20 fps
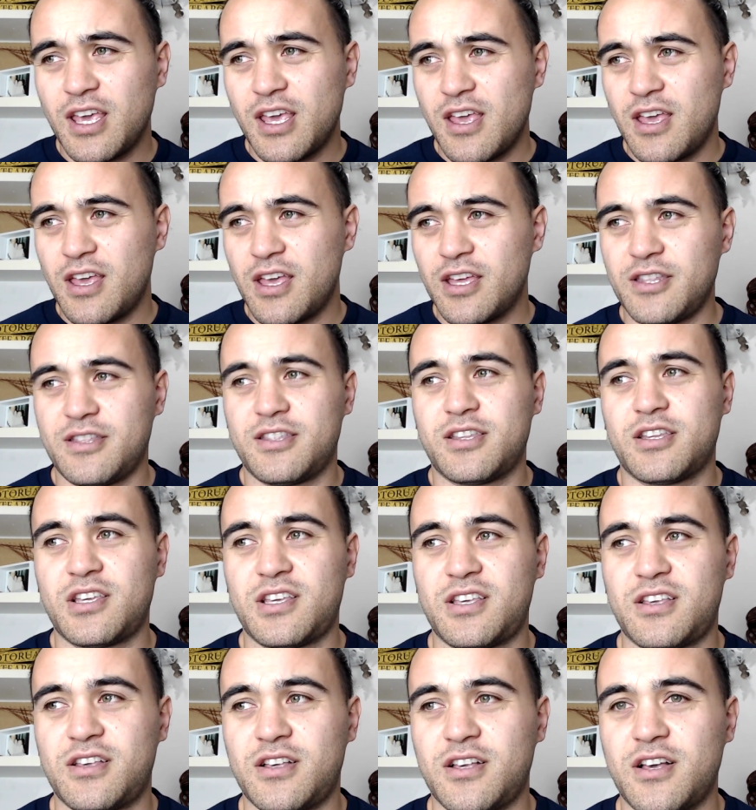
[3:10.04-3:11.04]
it
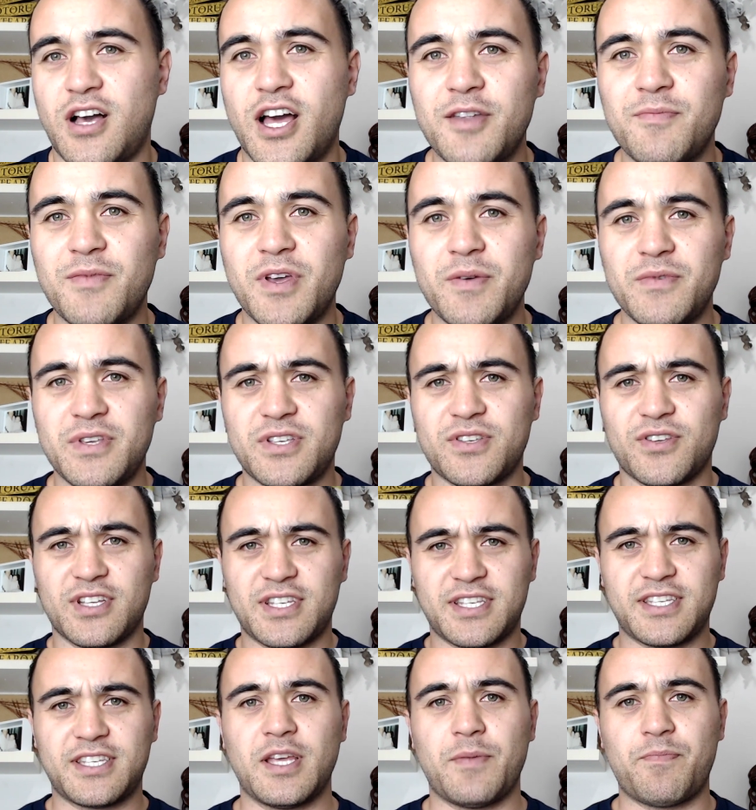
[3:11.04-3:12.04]
kind of made me sort of
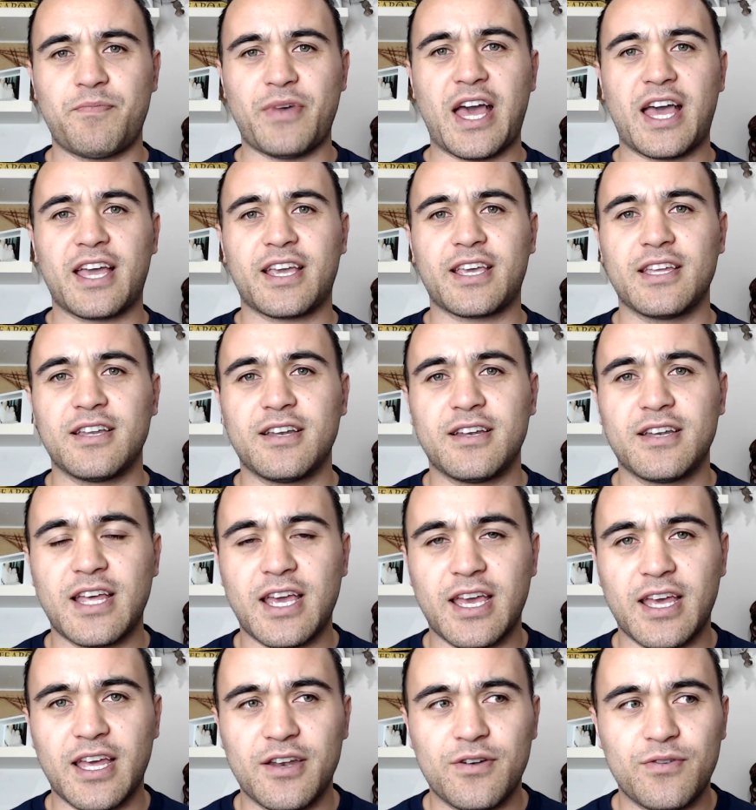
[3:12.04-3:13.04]
sit back
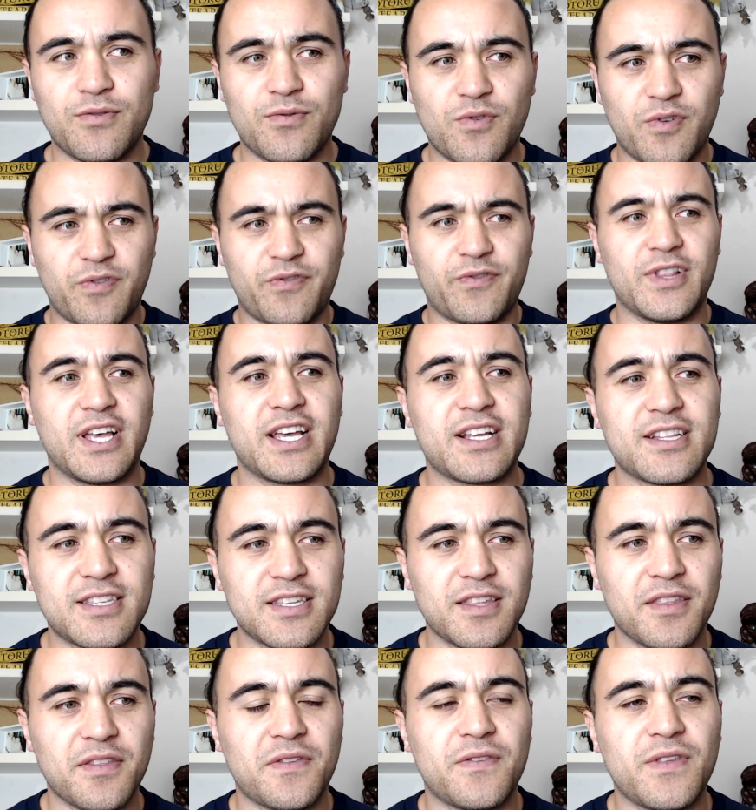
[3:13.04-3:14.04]
and reflect
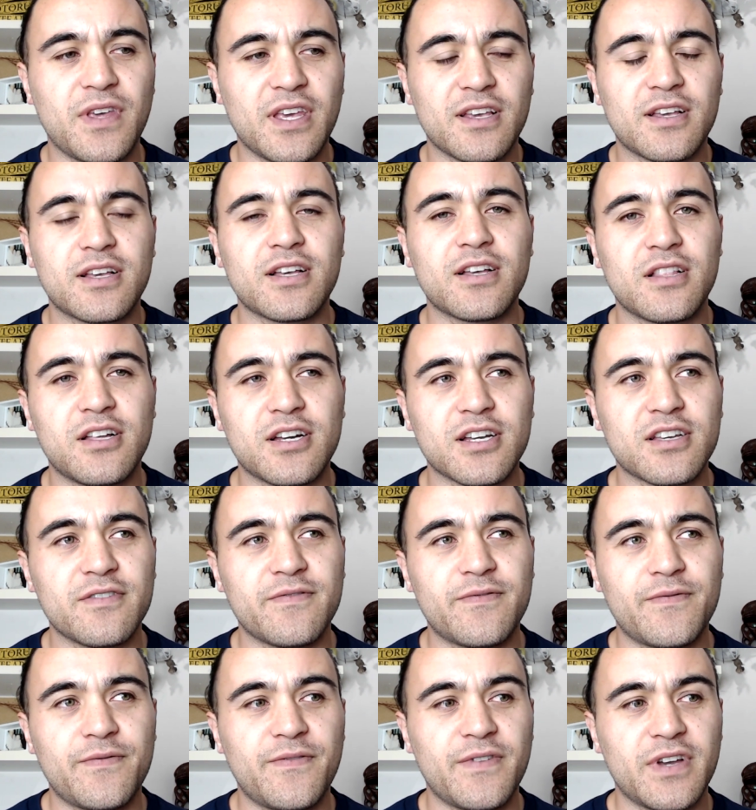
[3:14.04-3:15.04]
and think, like,
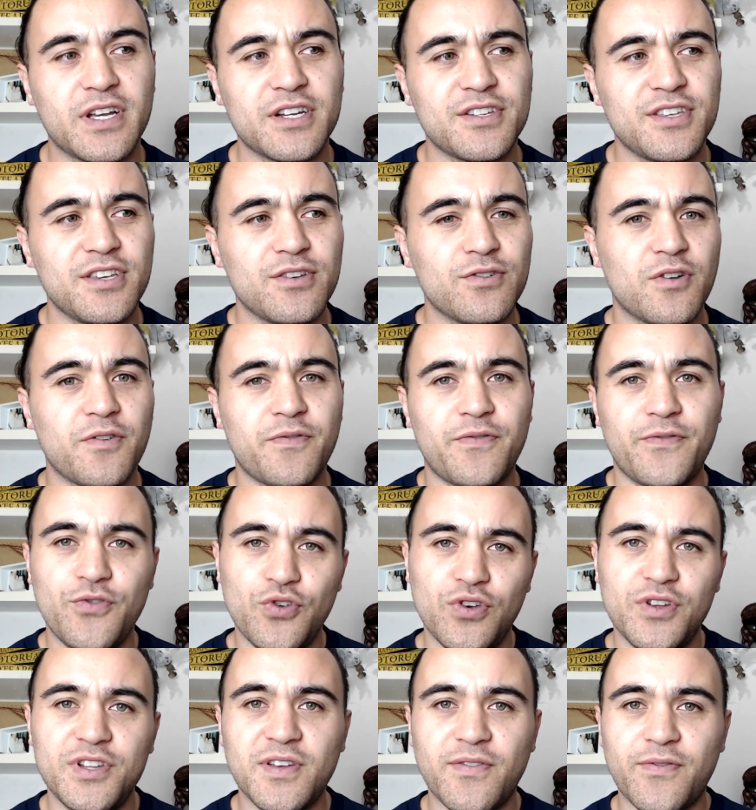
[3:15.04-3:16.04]
I've actually got a
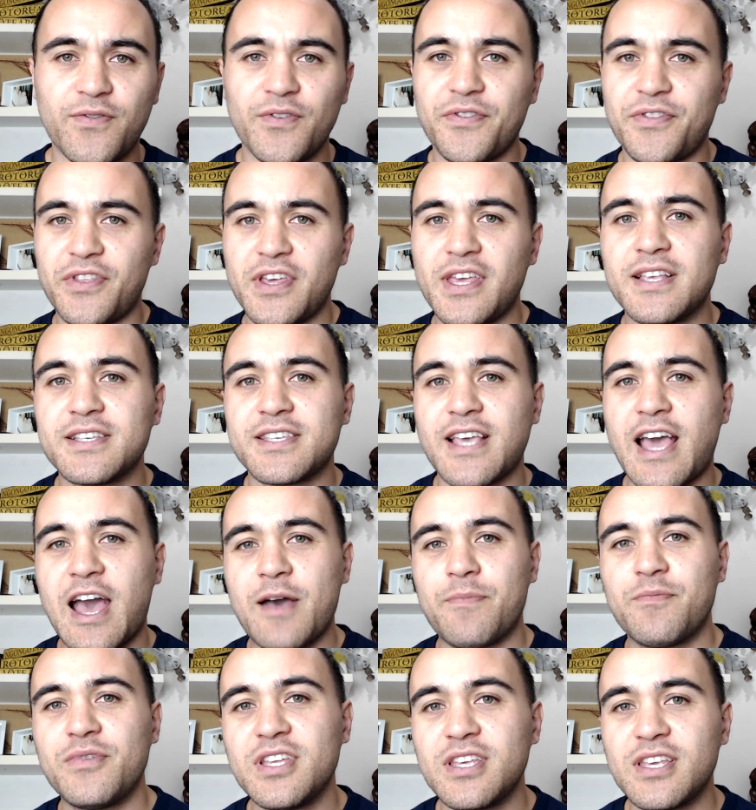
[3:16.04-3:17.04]
few different things
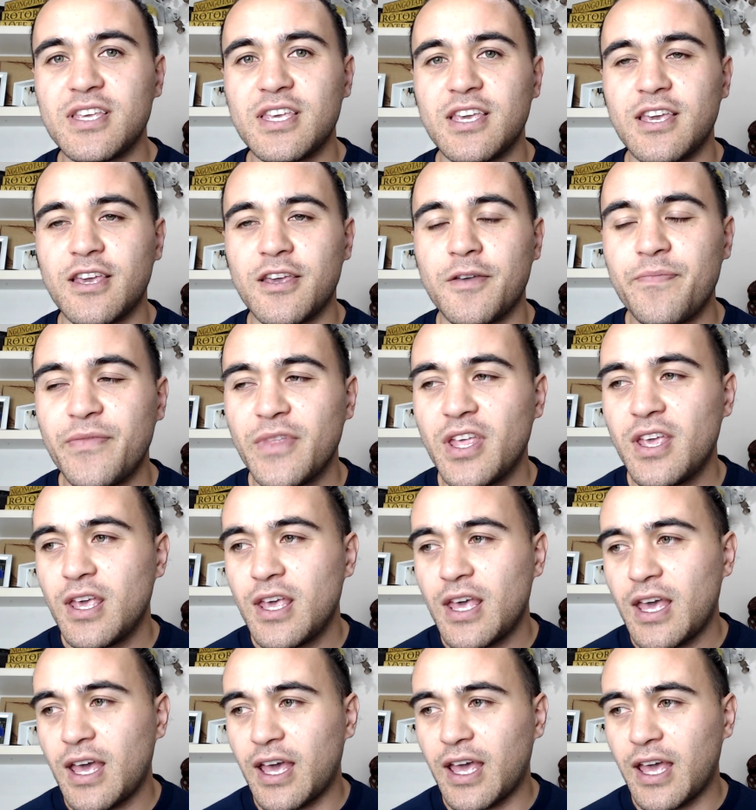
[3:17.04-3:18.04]
happening here,
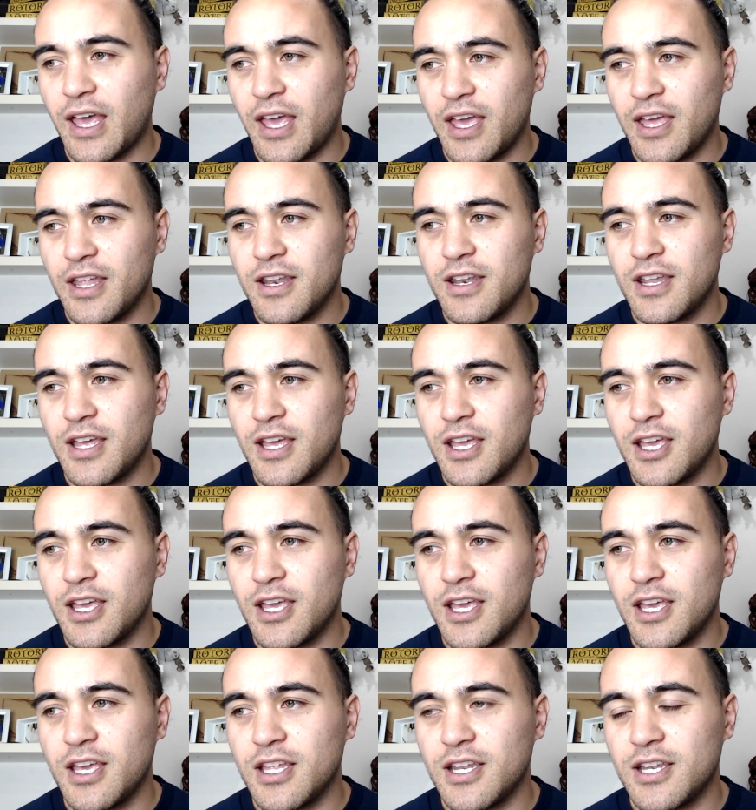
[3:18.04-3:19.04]
and
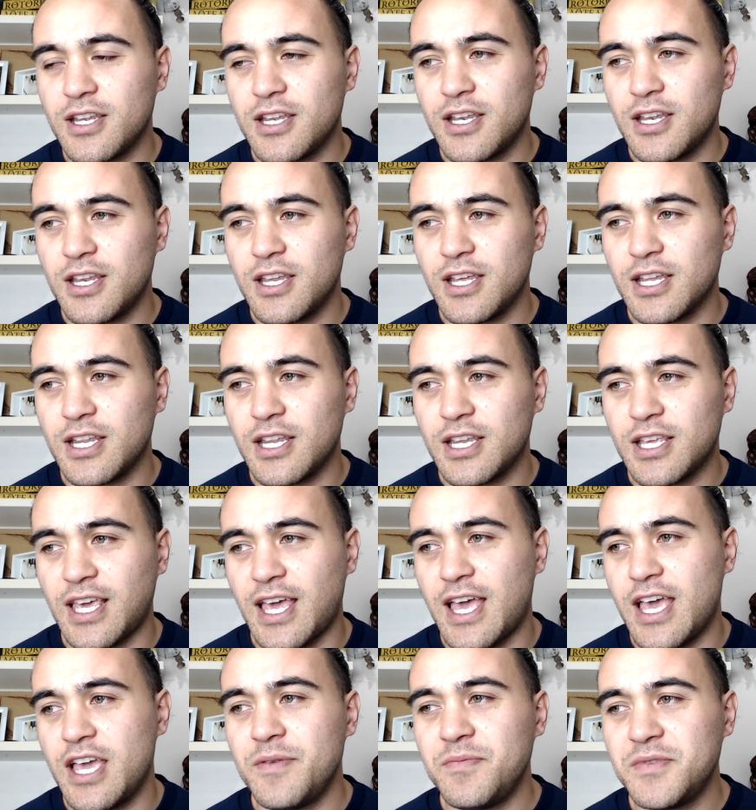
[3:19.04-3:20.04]
it
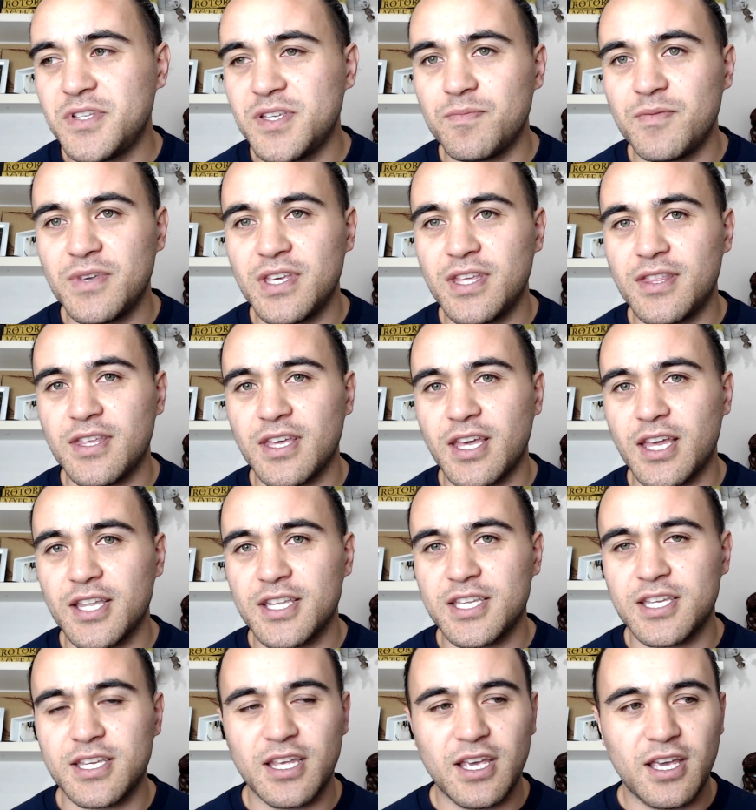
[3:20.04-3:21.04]
came to me that